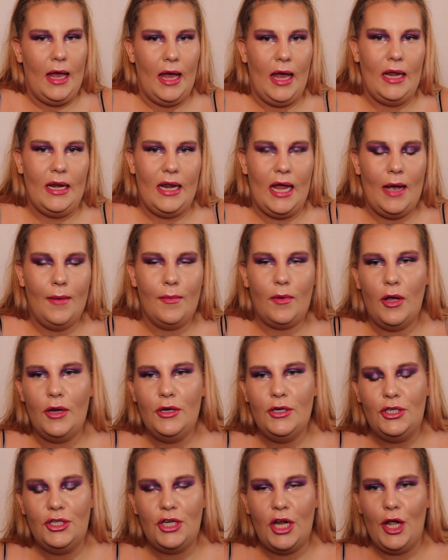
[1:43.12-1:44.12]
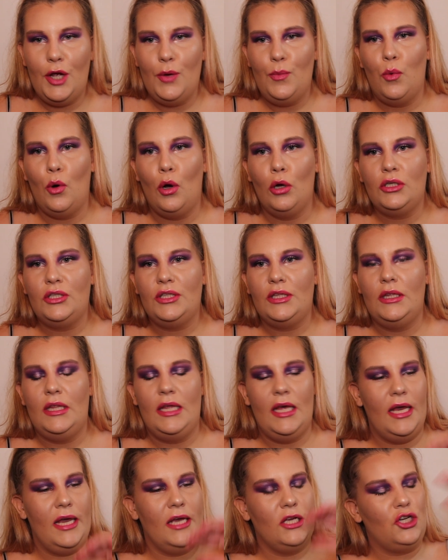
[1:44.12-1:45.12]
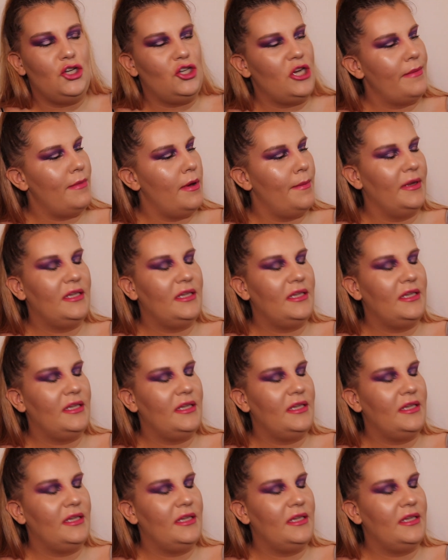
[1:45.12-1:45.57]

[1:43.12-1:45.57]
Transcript: And now I'm going to show you what the shimmer